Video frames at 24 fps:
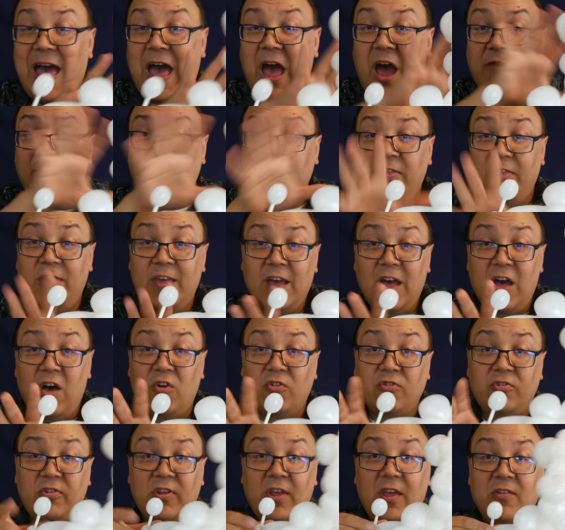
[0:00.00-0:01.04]
Everything
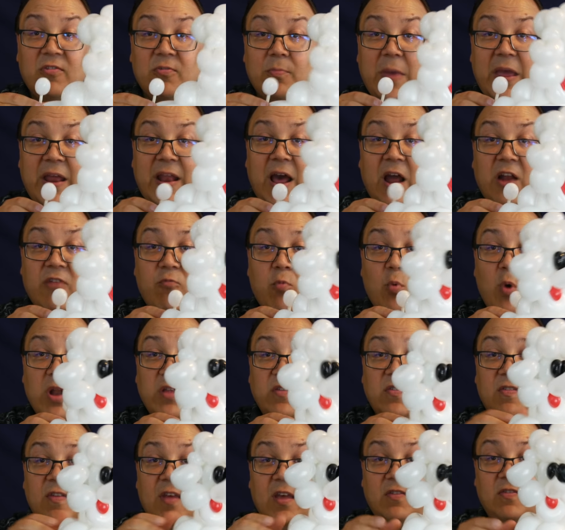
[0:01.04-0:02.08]
else is made out of
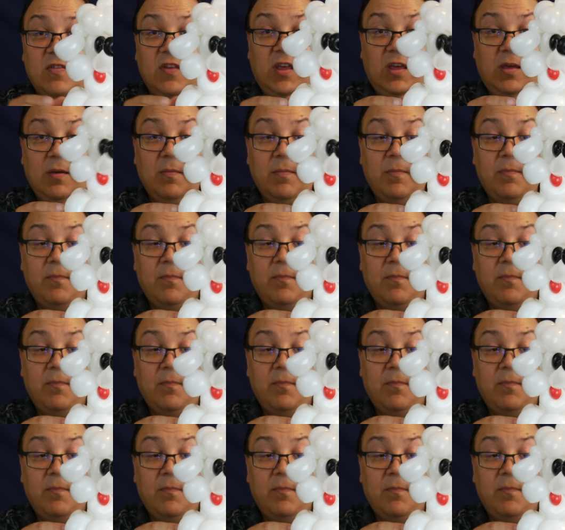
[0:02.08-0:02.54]
160,